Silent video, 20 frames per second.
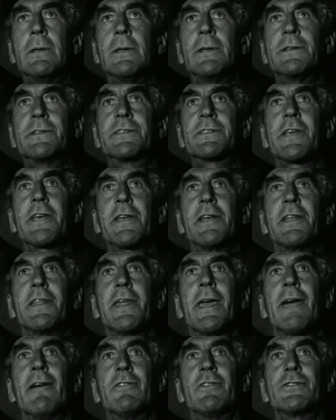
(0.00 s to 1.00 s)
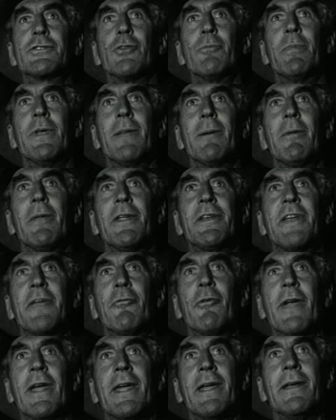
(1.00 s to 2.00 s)
And suddenly the heavens opened up and it did
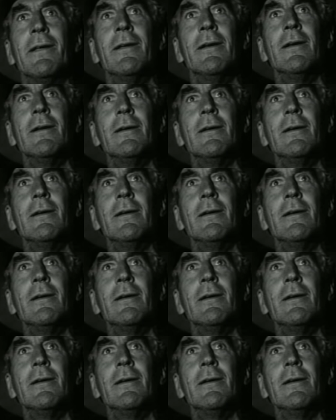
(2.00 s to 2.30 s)
rain.